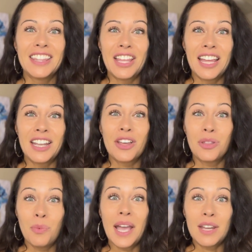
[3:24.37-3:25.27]
than
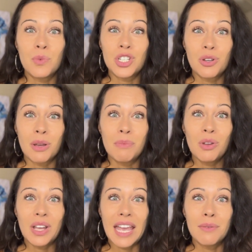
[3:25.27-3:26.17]
the way in which you
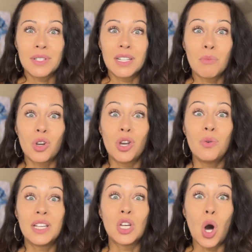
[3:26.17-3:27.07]
communicate with someone who
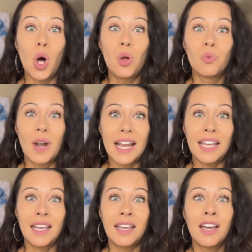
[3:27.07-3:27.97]
is
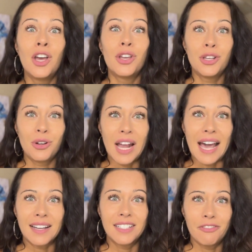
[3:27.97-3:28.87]
already your
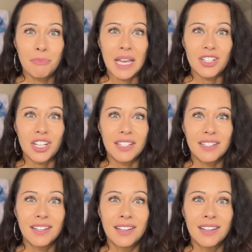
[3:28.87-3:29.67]
active patient.